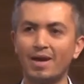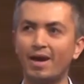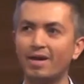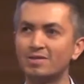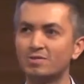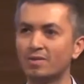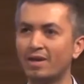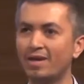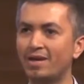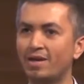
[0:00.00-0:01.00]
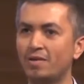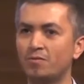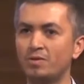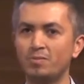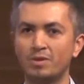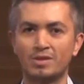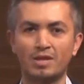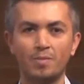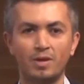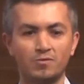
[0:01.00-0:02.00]
And we met
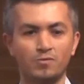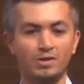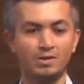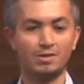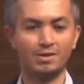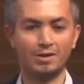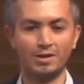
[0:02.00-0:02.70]
them and we